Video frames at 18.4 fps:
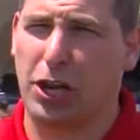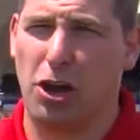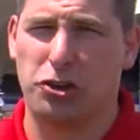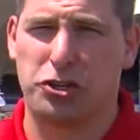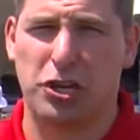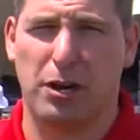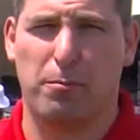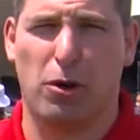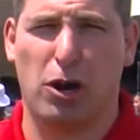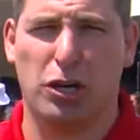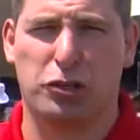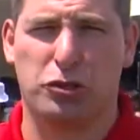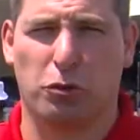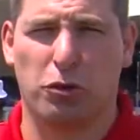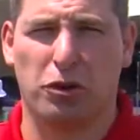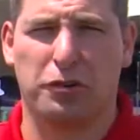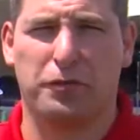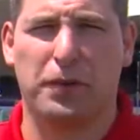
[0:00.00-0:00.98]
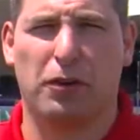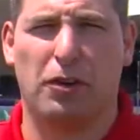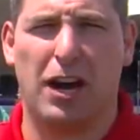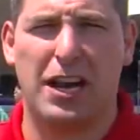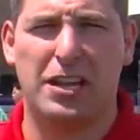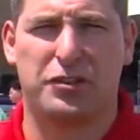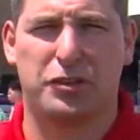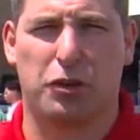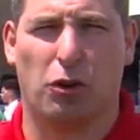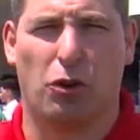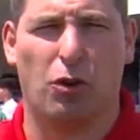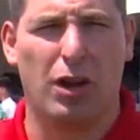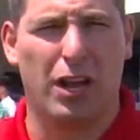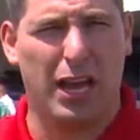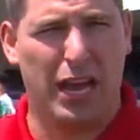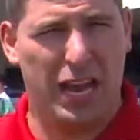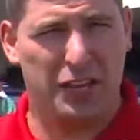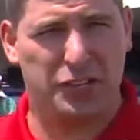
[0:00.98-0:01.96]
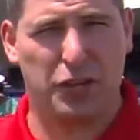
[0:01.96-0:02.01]
coach at Montoursville High School,
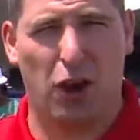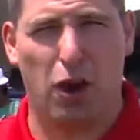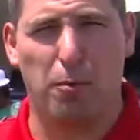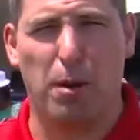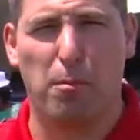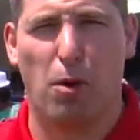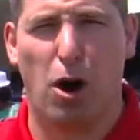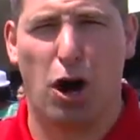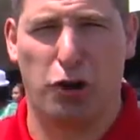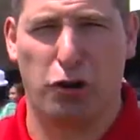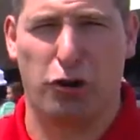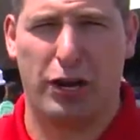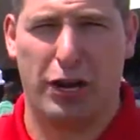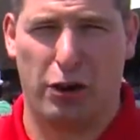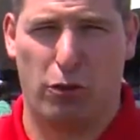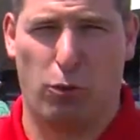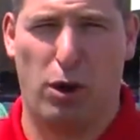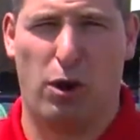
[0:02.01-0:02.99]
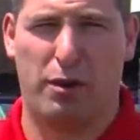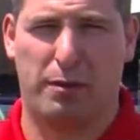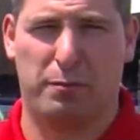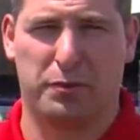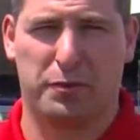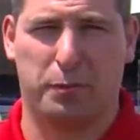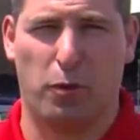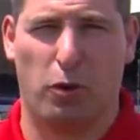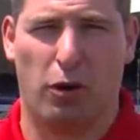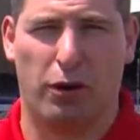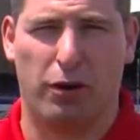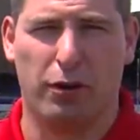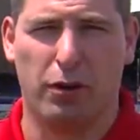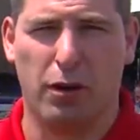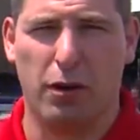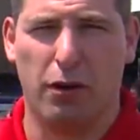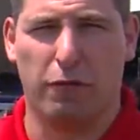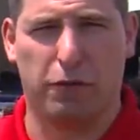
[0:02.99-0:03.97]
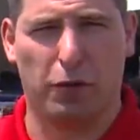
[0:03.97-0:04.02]
his alma mater near Williamsport.
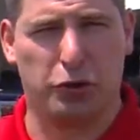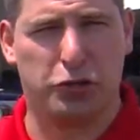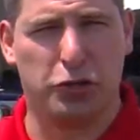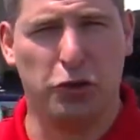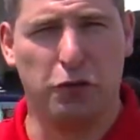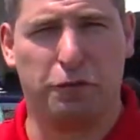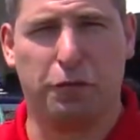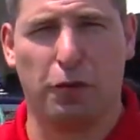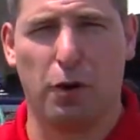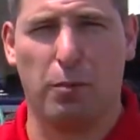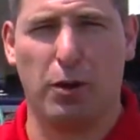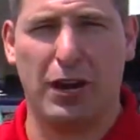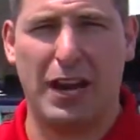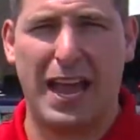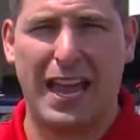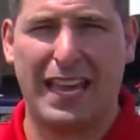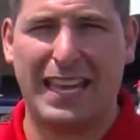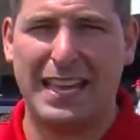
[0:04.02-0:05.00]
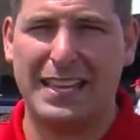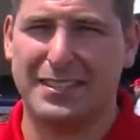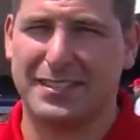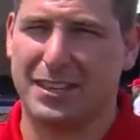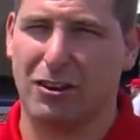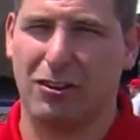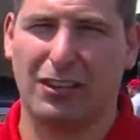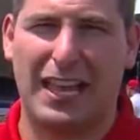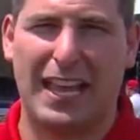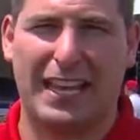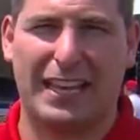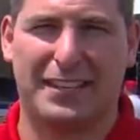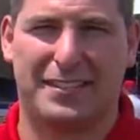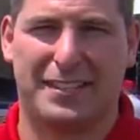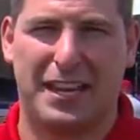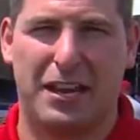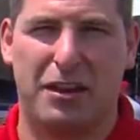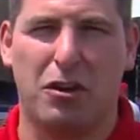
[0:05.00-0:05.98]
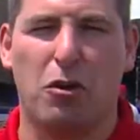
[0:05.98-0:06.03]
For two former Yankees, their
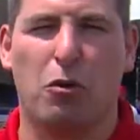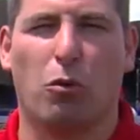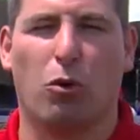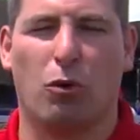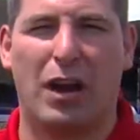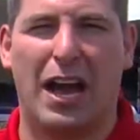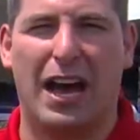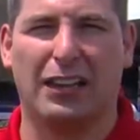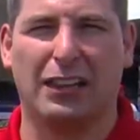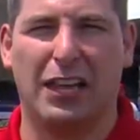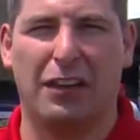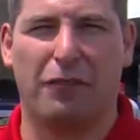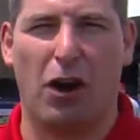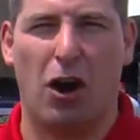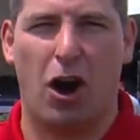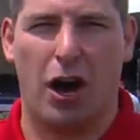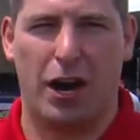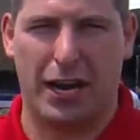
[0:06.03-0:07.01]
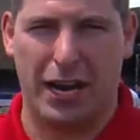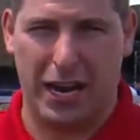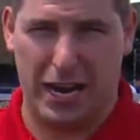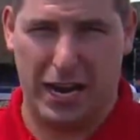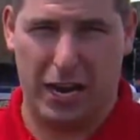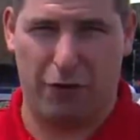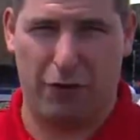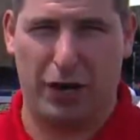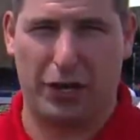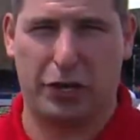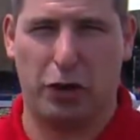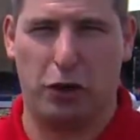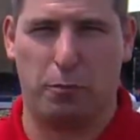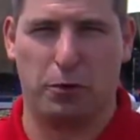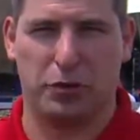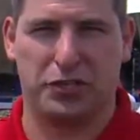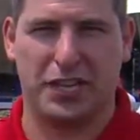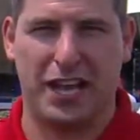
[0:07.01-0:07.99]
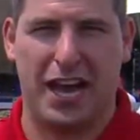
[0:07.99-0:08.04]
legacy will now live on here in
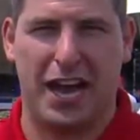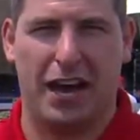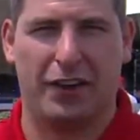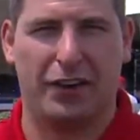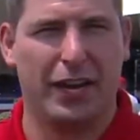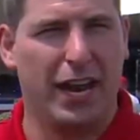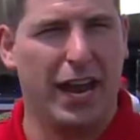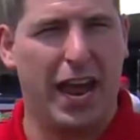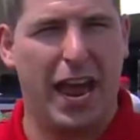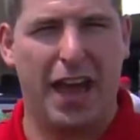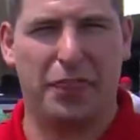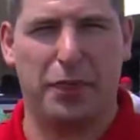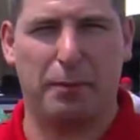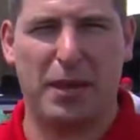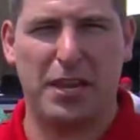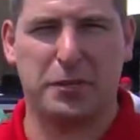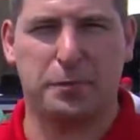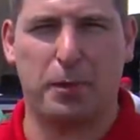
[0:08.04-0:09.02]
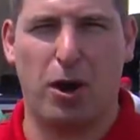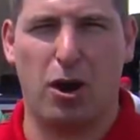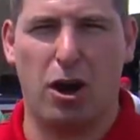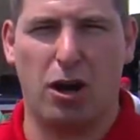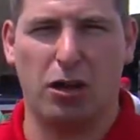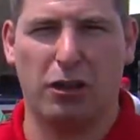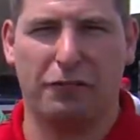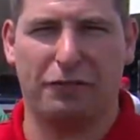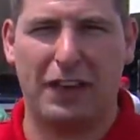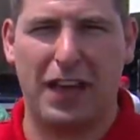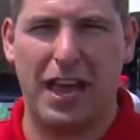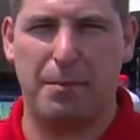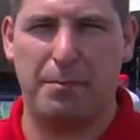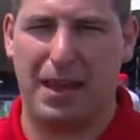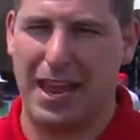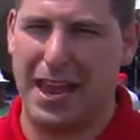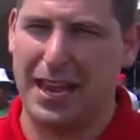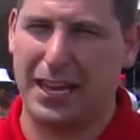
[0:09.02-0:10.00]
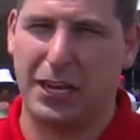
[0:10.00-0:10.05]
Cooperstown. At the Baseball Hall of
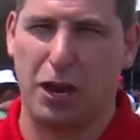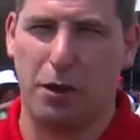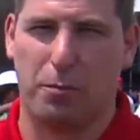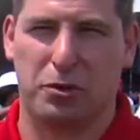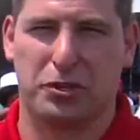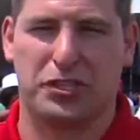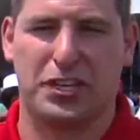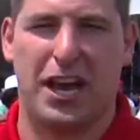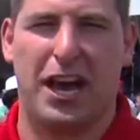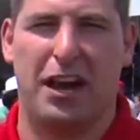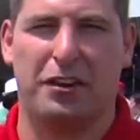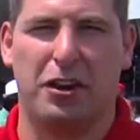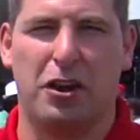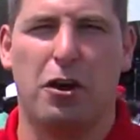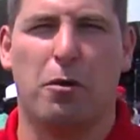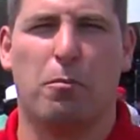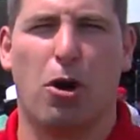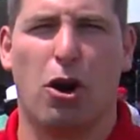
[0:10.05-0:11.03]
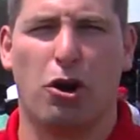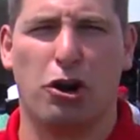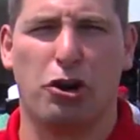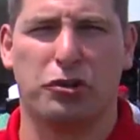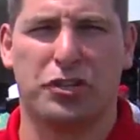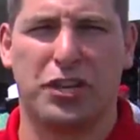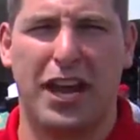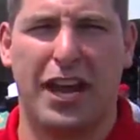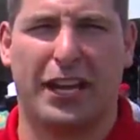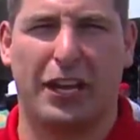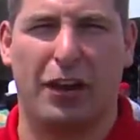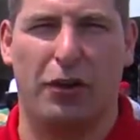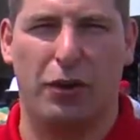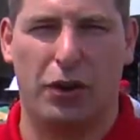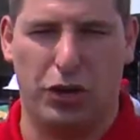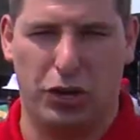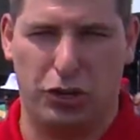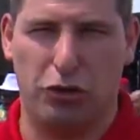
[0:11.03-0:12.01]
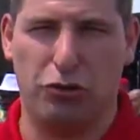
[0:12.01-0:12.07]
Fame in Cooperstown, Mario Sacco,
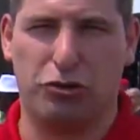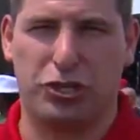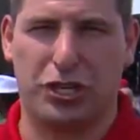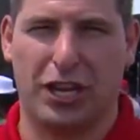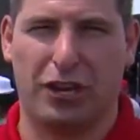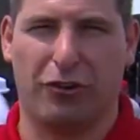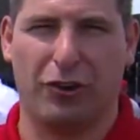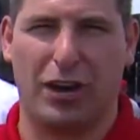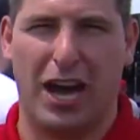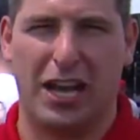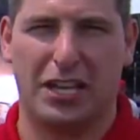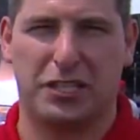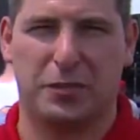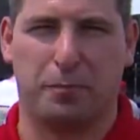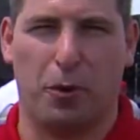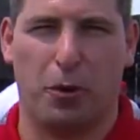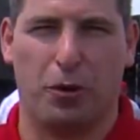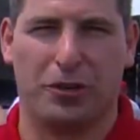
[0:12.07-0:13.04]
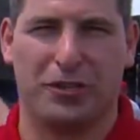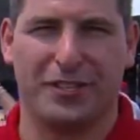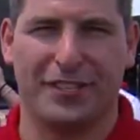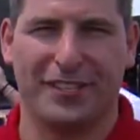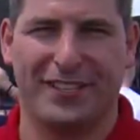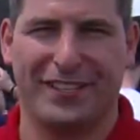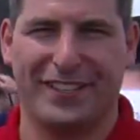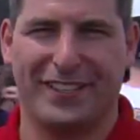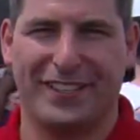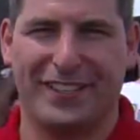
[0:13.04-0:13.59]
News Channel 9 Sports.